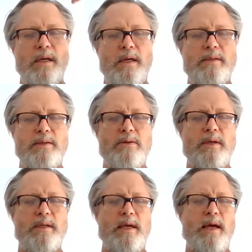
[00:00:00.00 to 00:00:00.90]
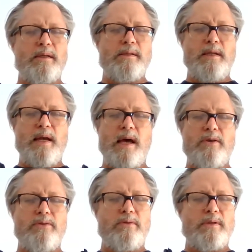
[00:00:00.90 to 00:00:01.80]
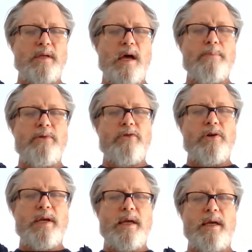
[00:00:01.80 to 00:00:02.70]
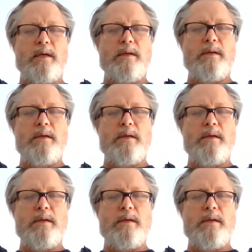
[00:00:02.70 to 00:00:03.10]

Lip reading: it's going to exit out through the top of your head,